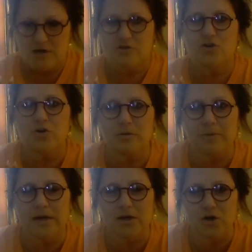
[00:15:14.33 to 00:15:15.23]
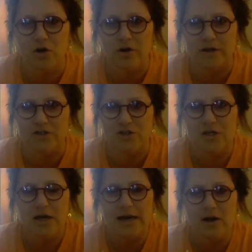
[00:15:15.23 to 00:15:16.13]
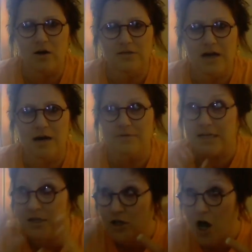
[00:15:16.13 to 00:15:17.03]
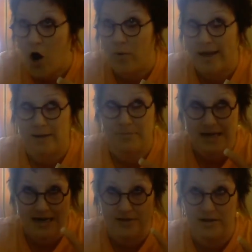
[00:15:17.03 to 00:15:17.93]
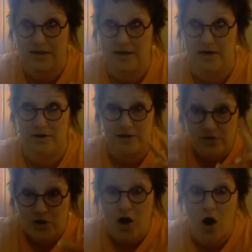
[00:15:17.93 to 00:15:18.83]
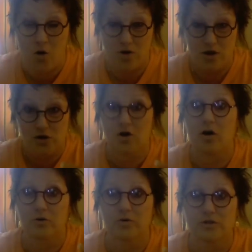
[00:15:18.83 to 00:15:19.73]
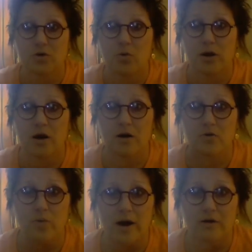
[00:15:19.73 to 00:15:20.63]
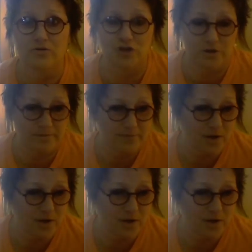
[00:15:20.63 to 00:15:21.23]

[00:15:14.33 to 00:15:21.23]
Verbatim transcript: So you can be encouraged at all times. And knowing, being in the here and in the know. Knowing what's going on around you.